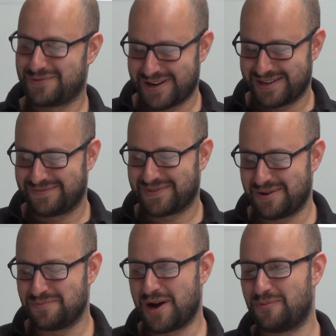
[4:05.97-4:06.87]
Right.
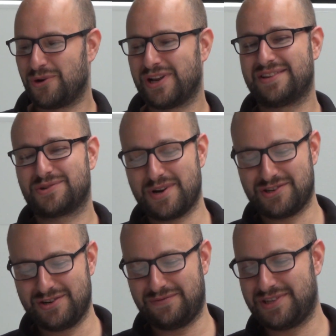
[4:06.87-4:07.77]
And one last
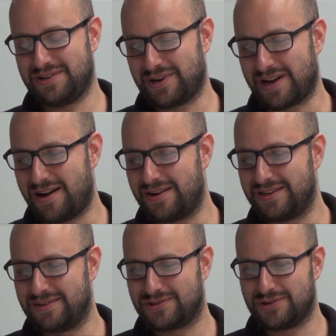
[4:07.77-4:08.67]
question, obviously,
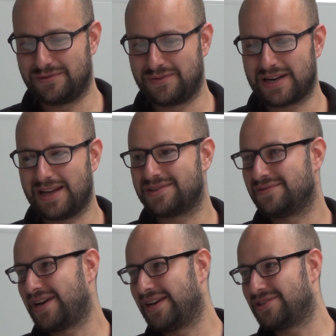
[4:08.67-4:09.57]
regarding the sort of the class
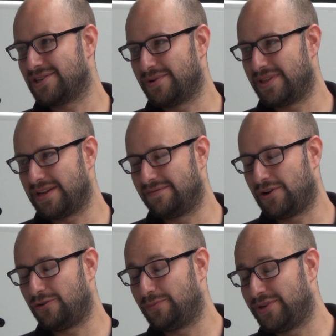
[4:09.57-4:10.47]
of '92 and the
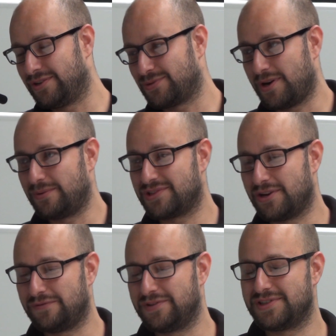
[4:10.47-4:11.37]
involvement as well with
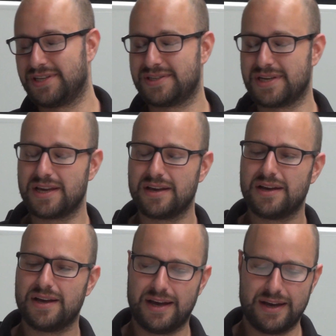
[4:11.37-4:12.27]
Salford City.
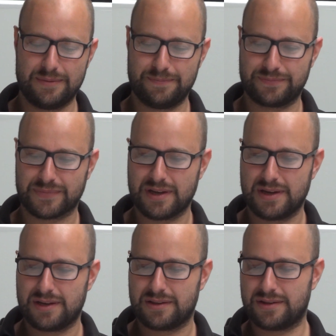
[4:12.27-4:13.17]

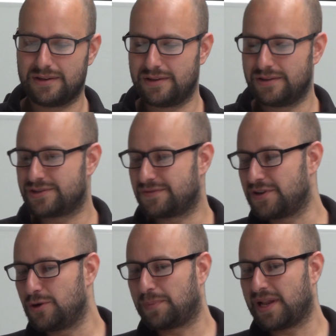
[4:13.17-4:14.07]
There's a
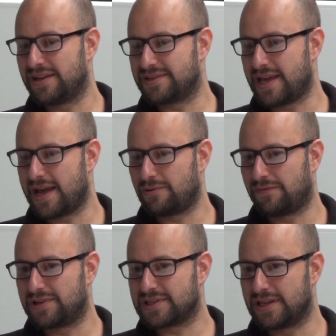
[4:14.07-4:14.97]
few players there,
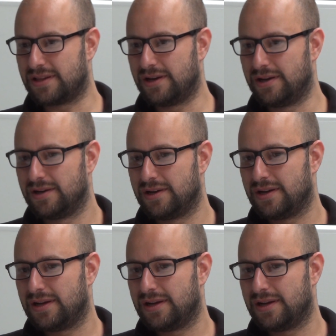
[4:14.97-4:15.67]
obviously, that